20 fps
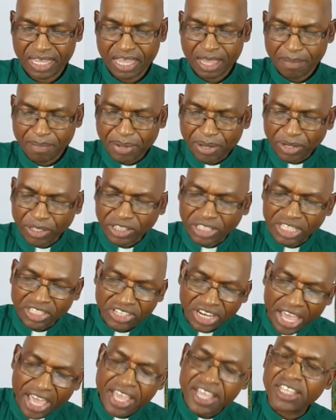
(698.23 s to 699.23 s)
Because the
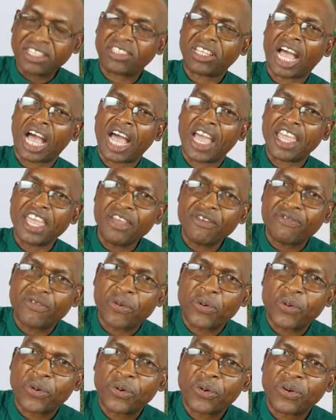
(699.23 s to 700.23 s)
days are
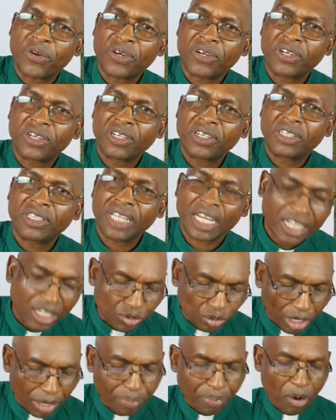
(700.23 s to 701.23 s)
evil. That is
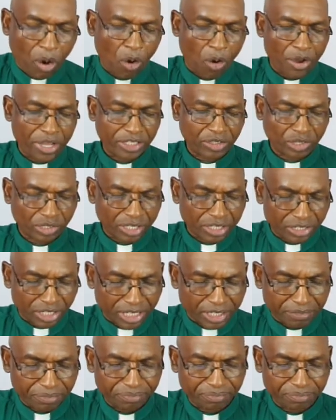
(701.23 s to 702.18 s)
what Paul has written.